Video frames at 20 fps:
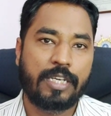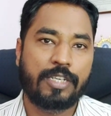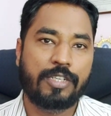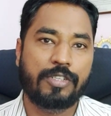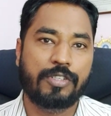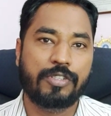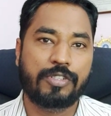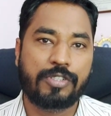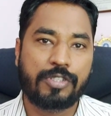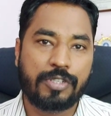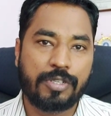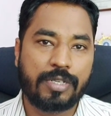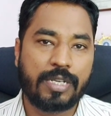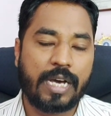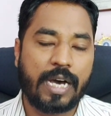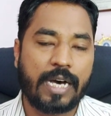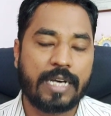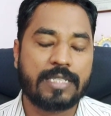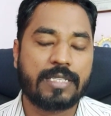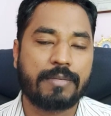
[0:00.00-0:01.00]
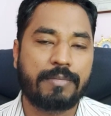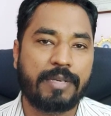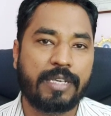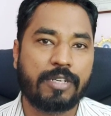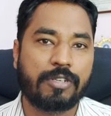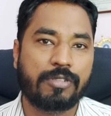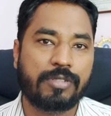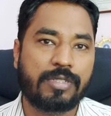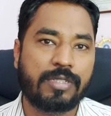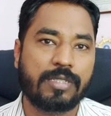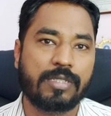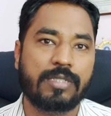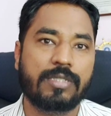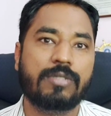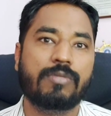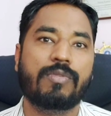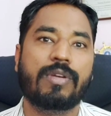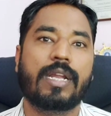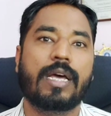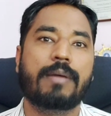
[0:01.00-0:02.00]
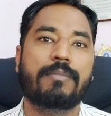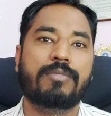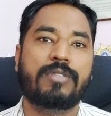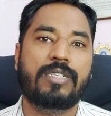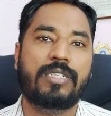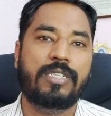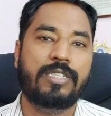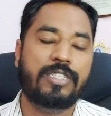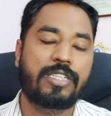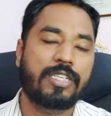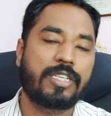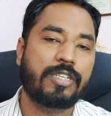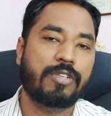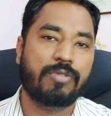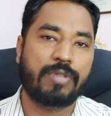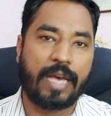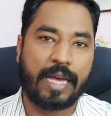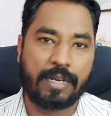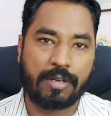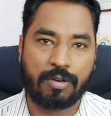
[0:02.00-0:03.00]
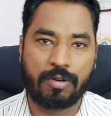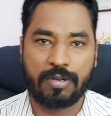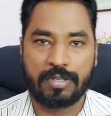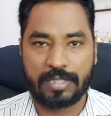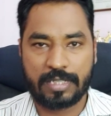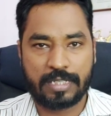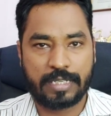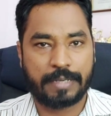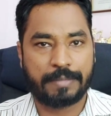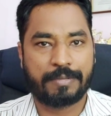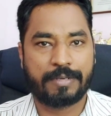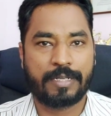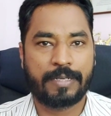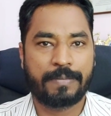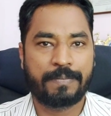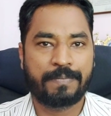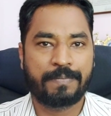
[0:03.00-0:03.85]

you should ask me questions when I'm teaching you that concept.